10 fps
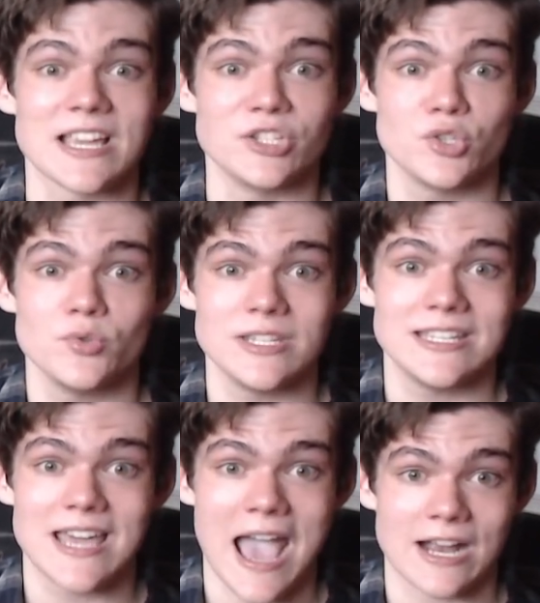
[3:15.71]
I do
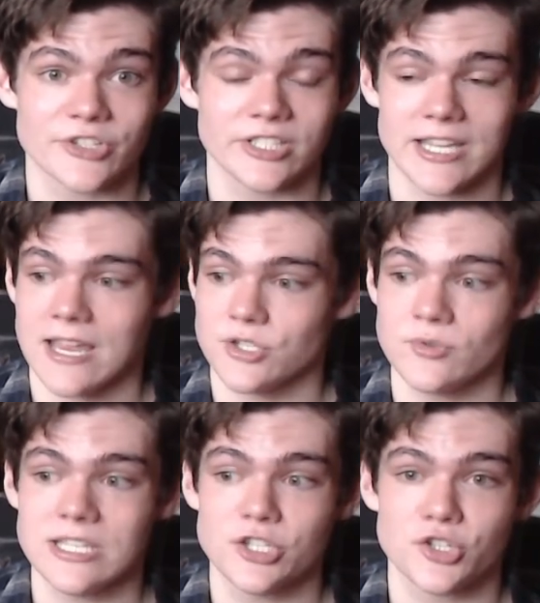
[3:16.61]
need
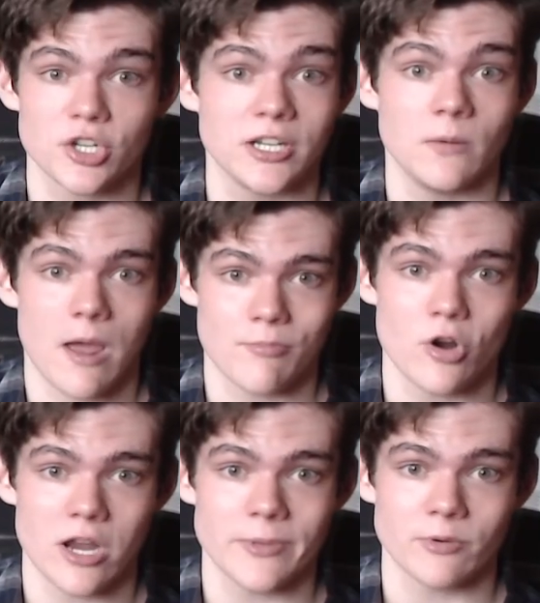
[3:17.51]
to turn in my
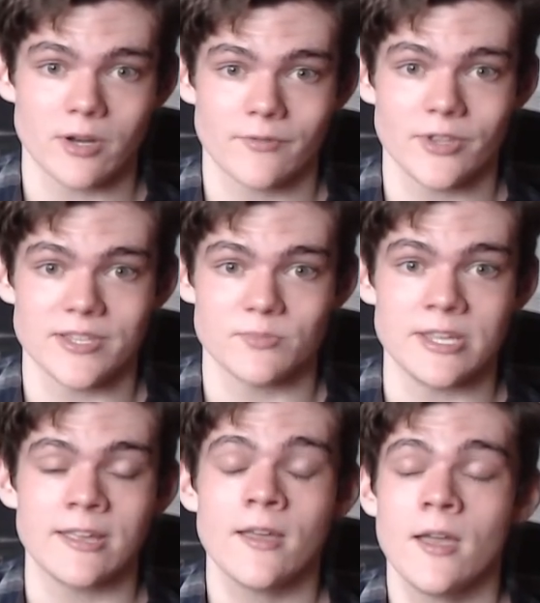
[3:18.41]
programming work for this
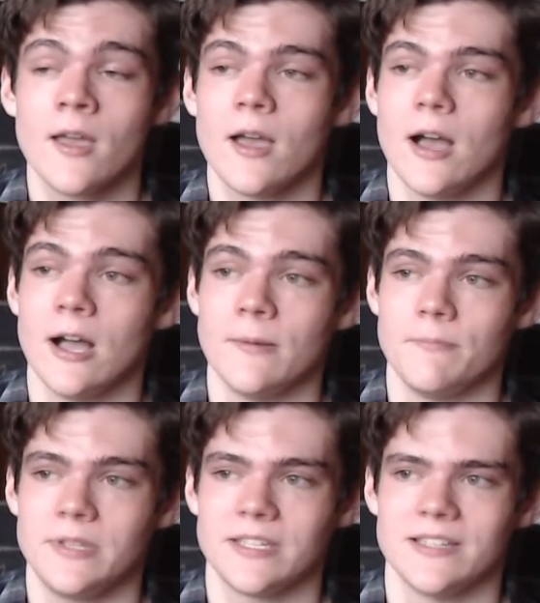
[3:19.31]
week,
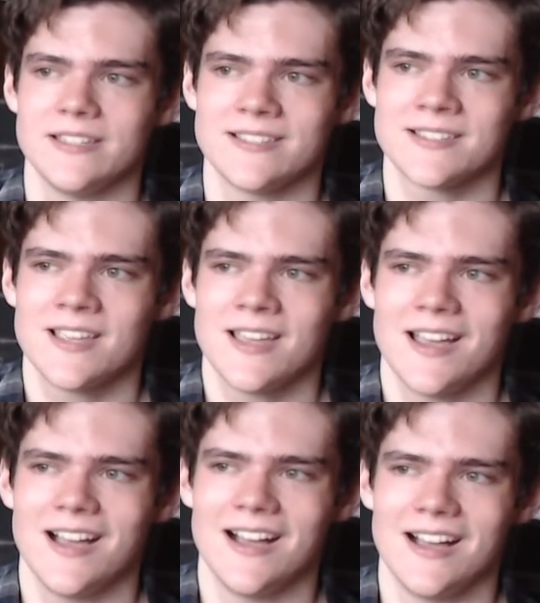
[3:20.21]
because
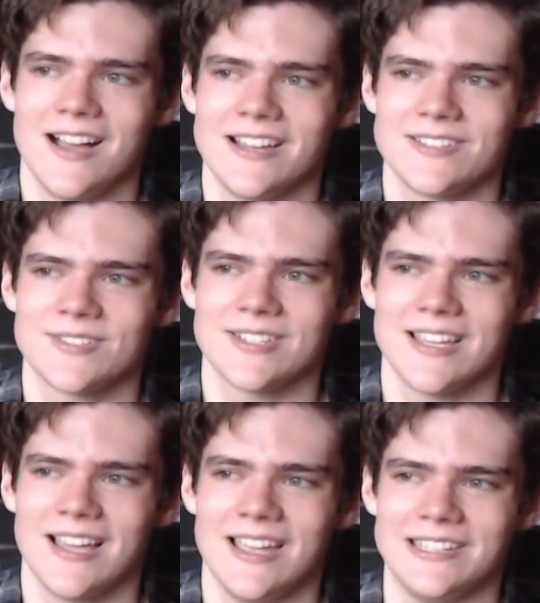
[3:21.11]
I
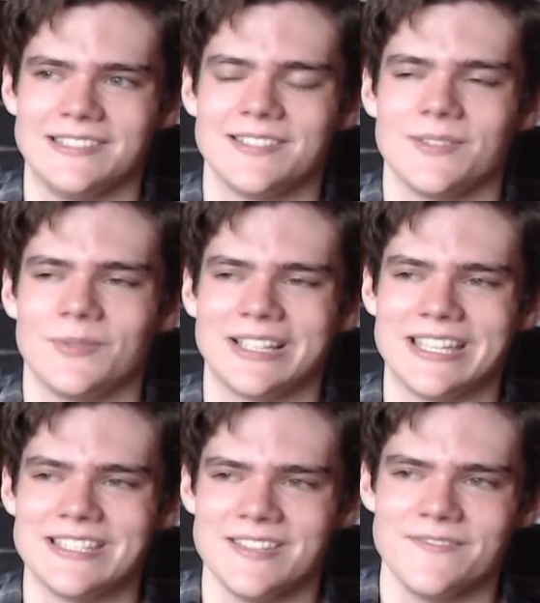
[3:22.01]

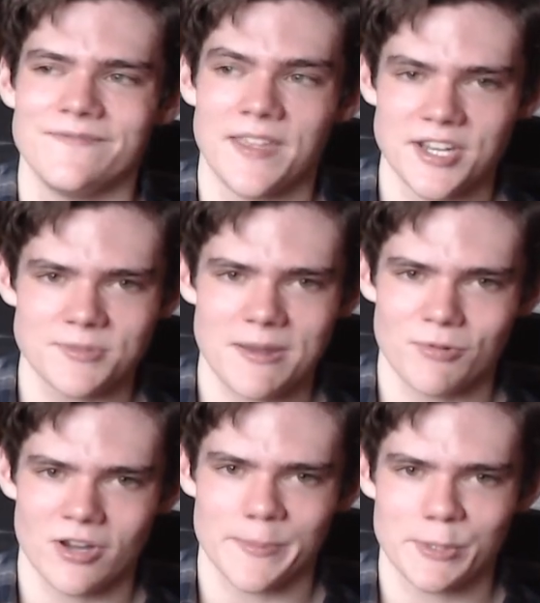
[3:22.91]
did finish my
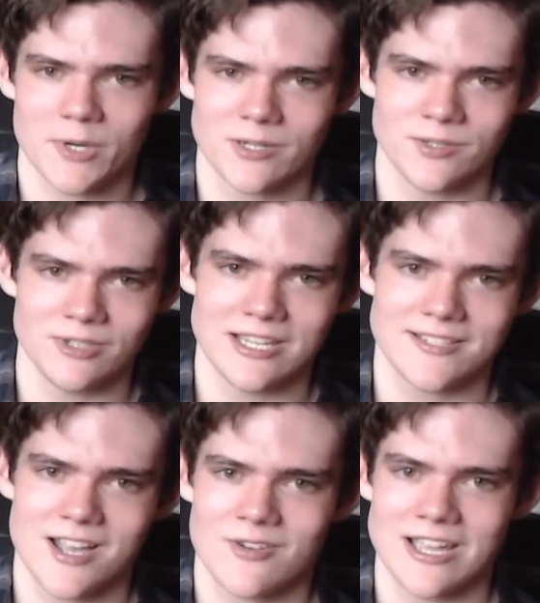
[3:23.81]
programming work 2 days
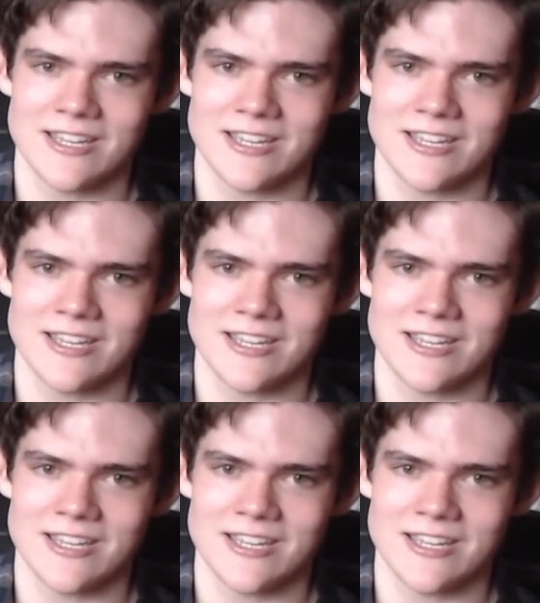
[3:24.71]
ago,